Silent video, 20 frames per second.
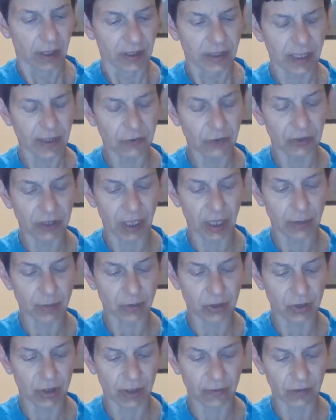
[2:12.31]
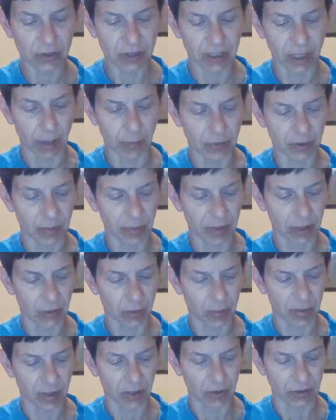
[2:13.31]
Several times Trevor stopped to make
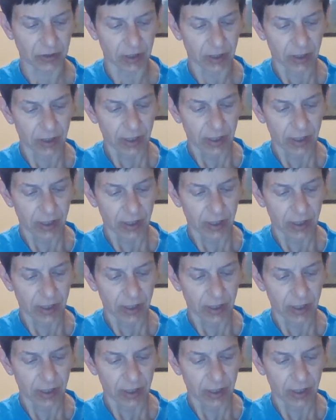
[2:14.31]
repairs.